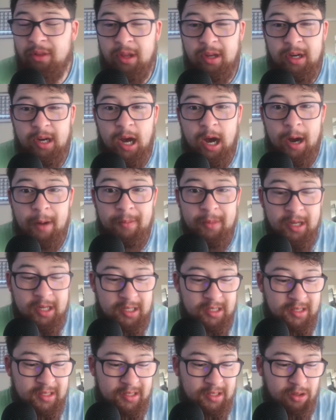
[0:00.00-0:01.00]
And
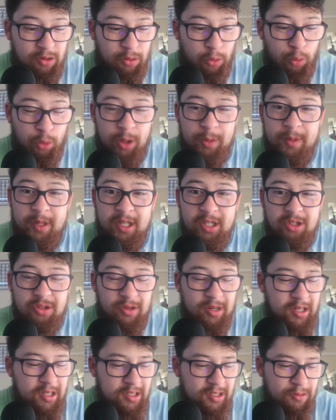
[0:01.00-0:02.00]
he's got a rib
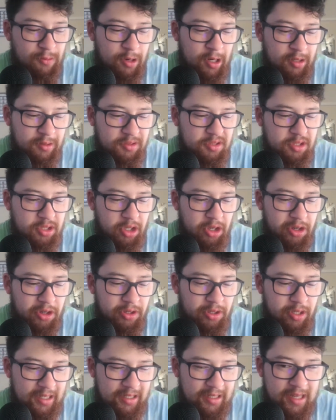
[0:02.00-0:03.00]
injury as well.
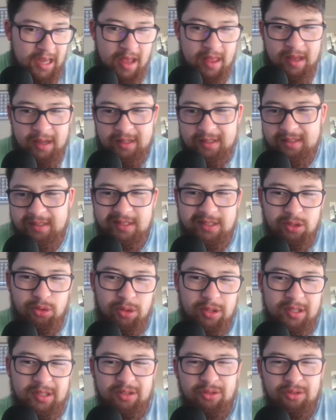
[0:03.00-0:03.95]
So, yeah, that sort of